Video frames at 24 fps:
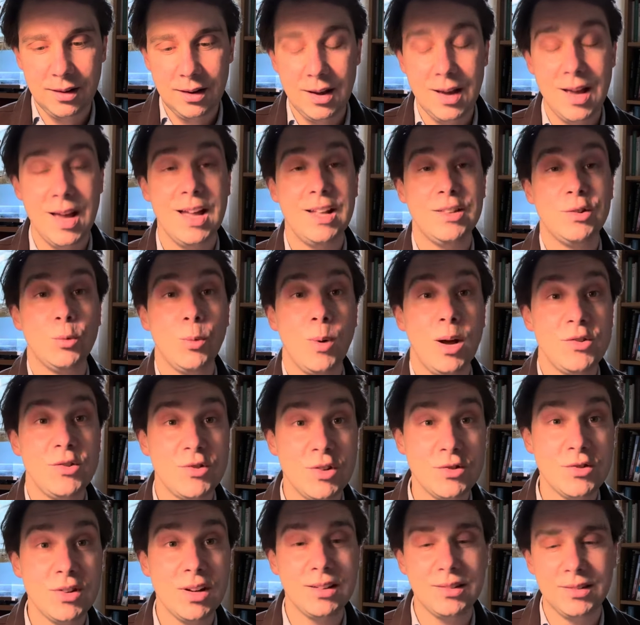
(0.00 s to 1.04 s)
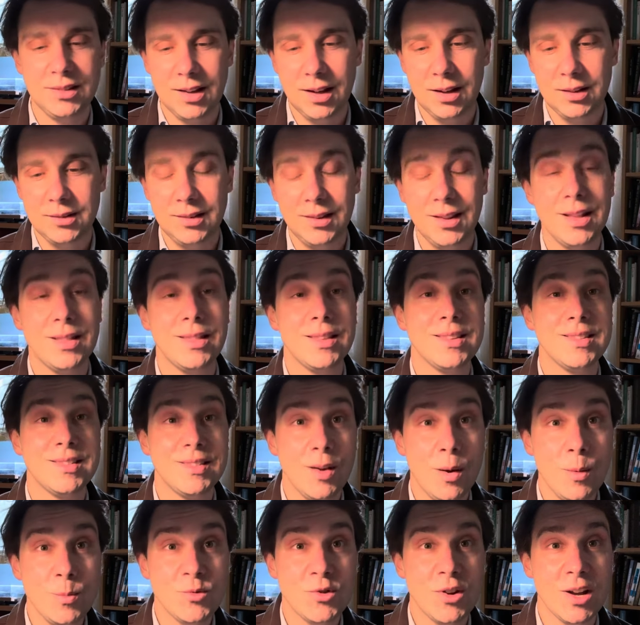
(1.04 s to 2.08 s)
Hence why Žižek says that the
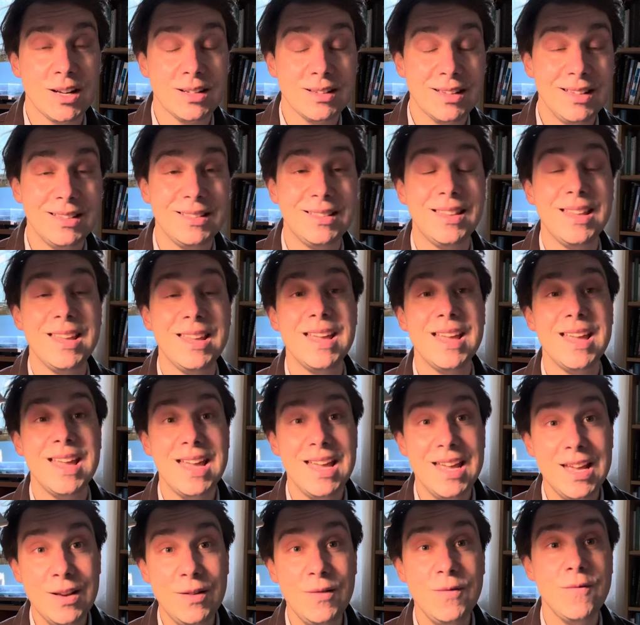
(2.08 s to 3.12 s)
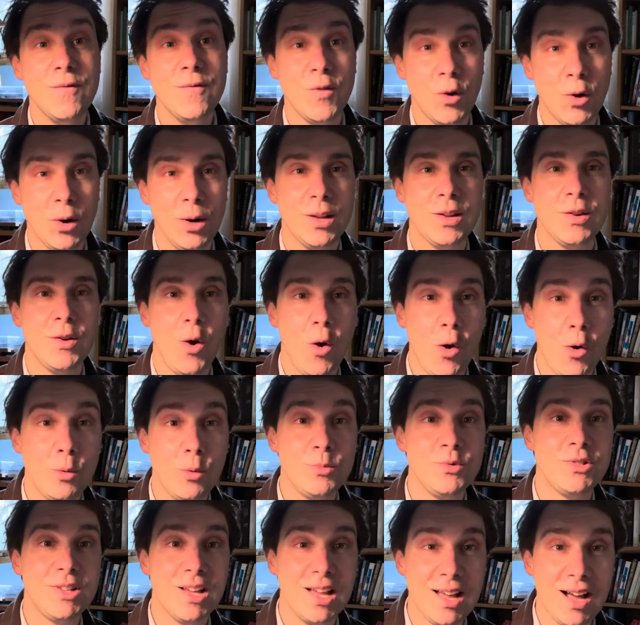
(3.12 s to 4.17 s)
subject is the inverted
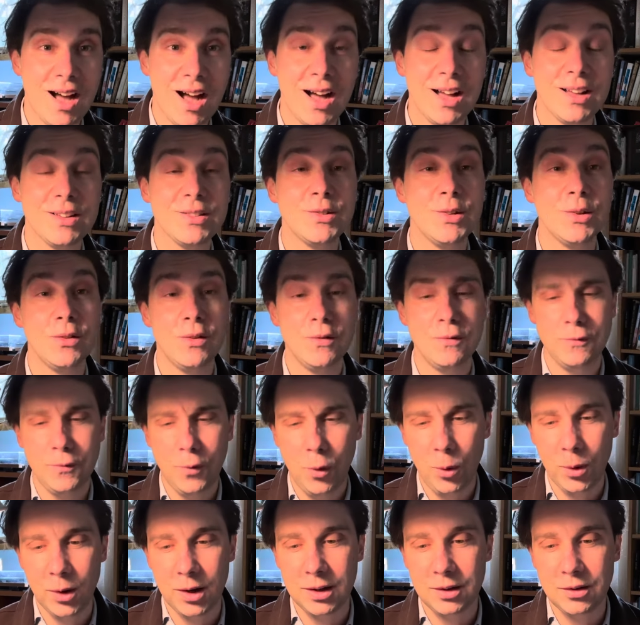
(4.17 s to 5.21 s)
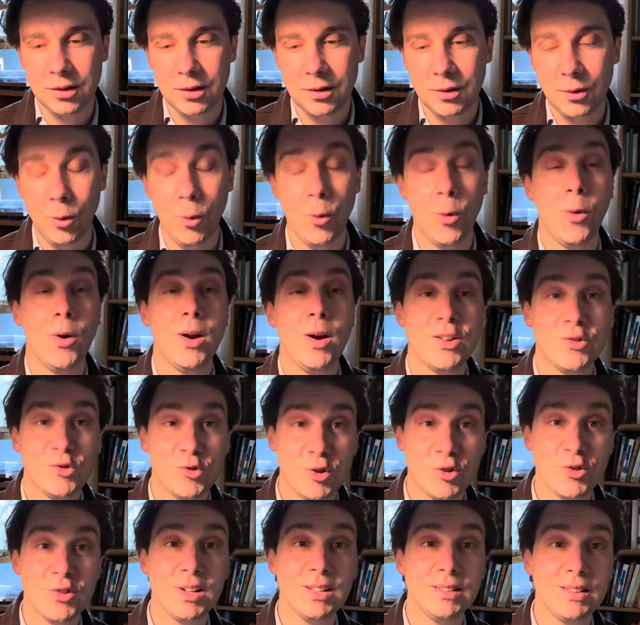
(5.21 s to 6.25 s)
objet a to the void. Or as
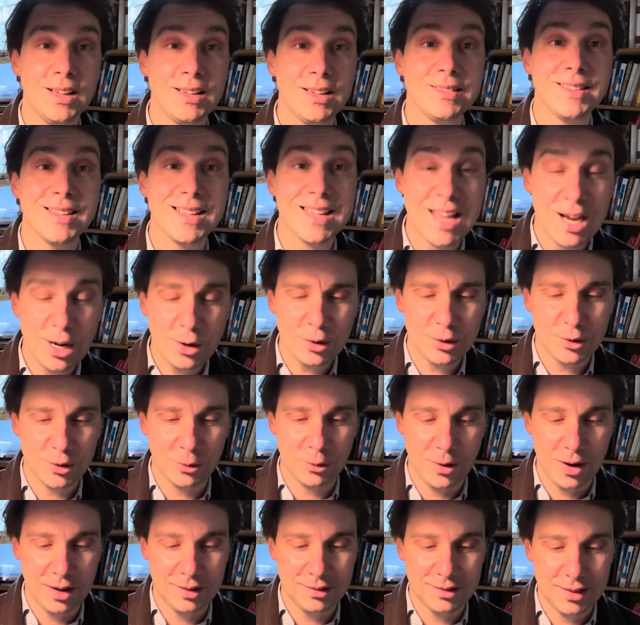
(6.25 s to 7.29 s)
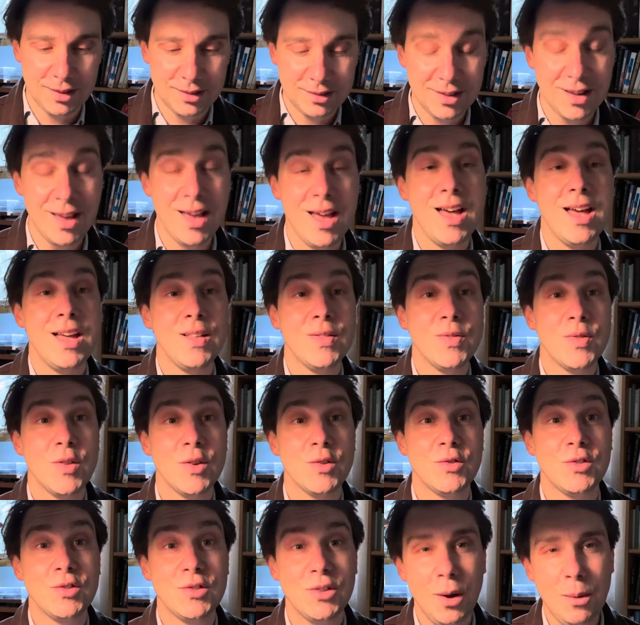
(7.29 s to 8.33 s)
Žižek likes to characterize it, the
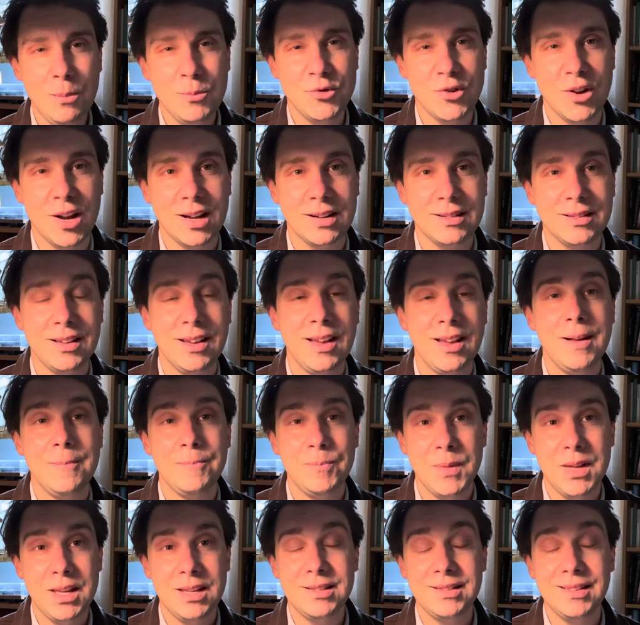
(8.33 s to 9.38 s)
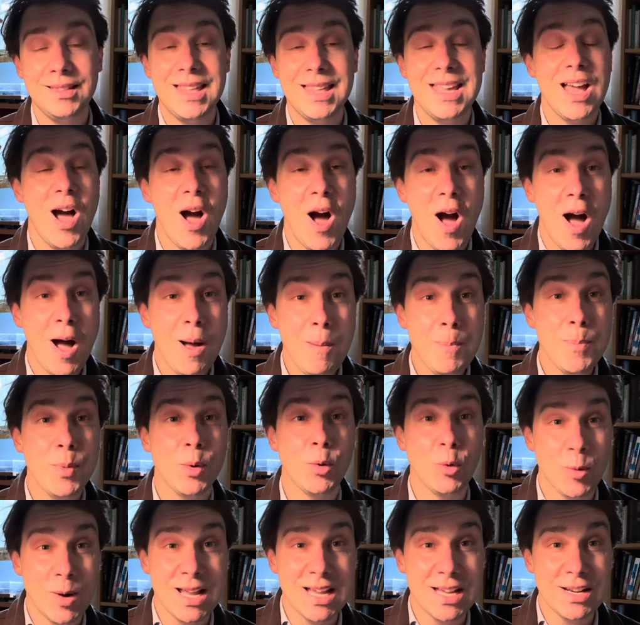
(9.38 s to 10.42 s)
subject is the
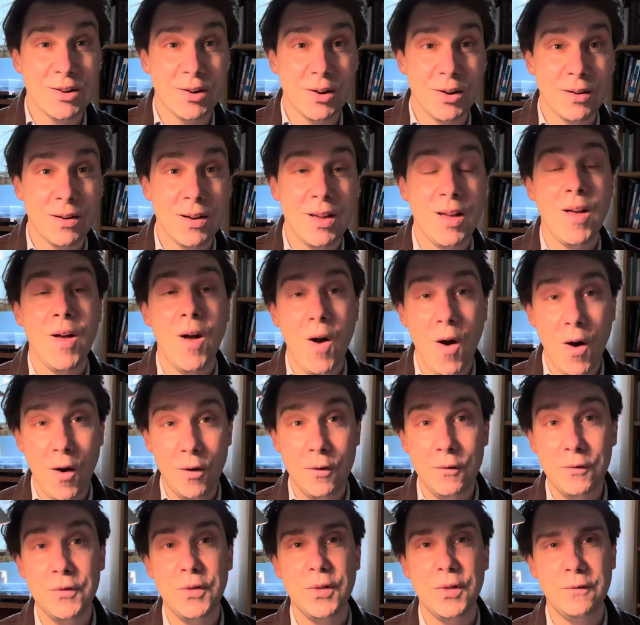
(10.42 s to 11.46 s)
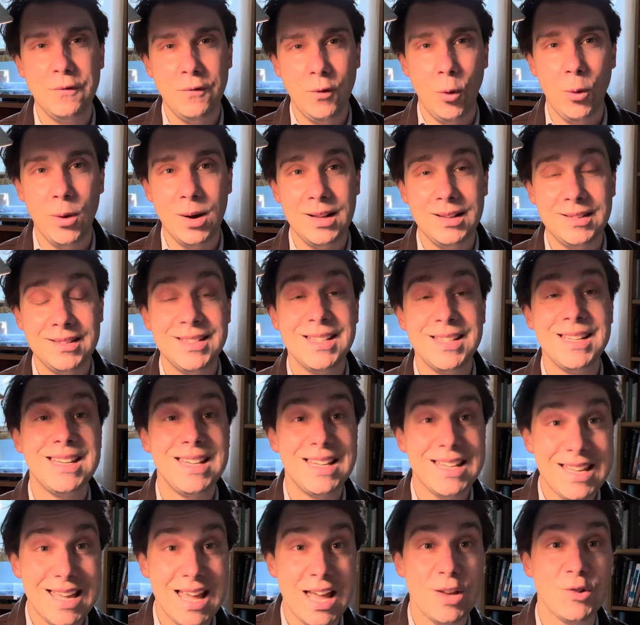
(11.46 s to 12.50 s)
operator of the void's
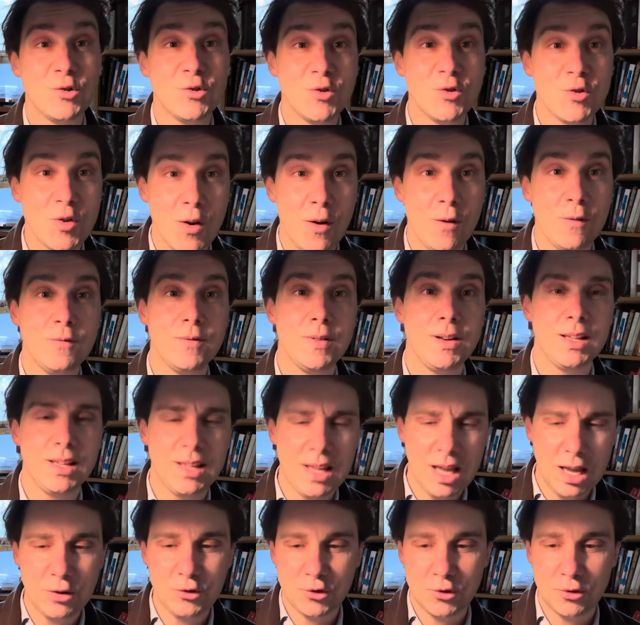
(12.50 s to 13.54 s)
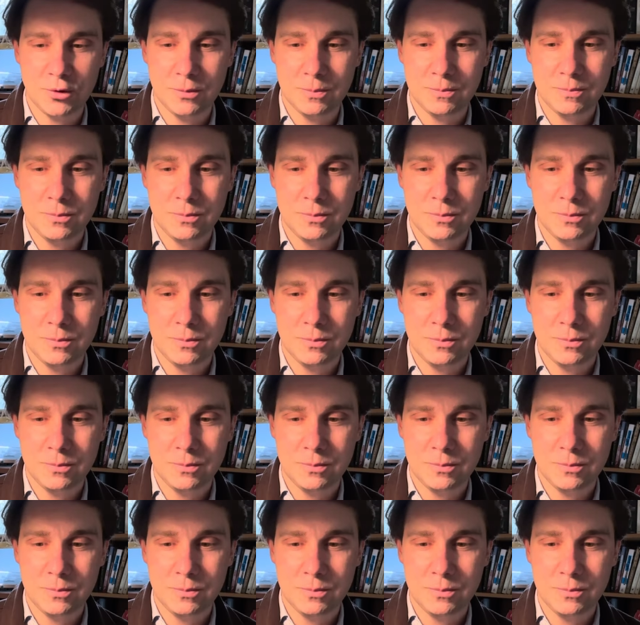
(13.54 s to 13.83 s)
negation of negation.